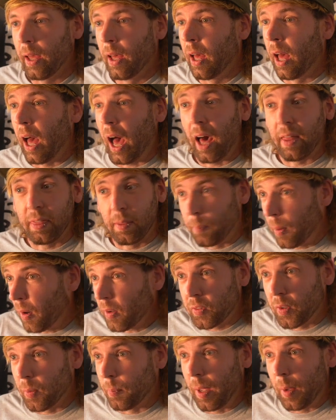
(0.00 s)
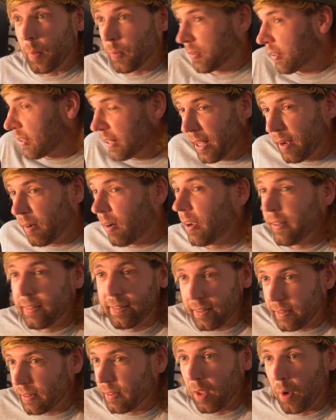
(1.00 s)
At the bottom, it was clear I
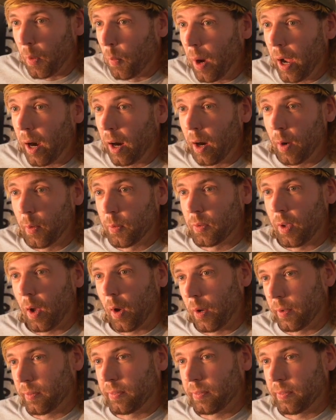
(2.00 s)
didn't know where I was going,